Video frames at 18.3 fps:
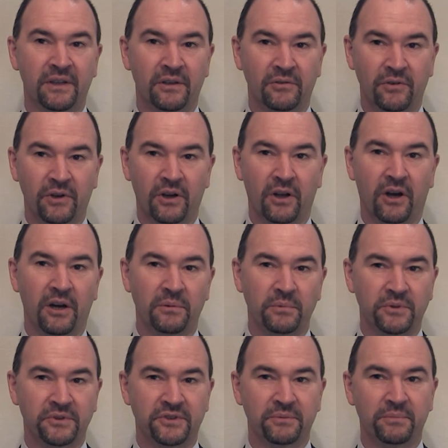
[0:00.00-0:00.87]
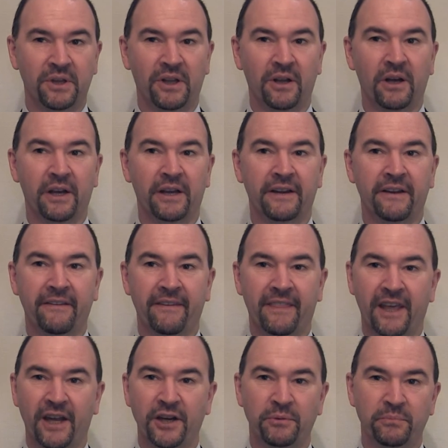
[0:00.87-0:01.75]
reliable supply
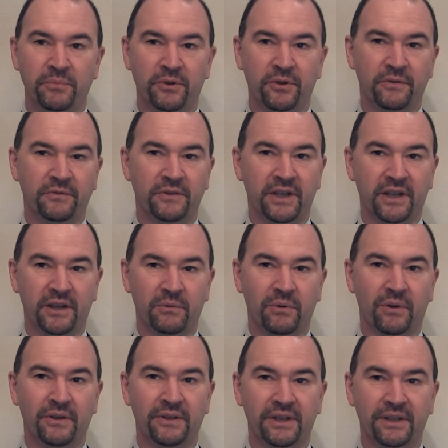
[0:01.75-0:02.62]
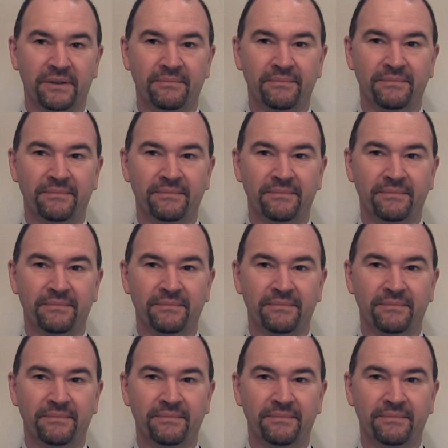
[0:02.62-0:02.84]
and improved air quality.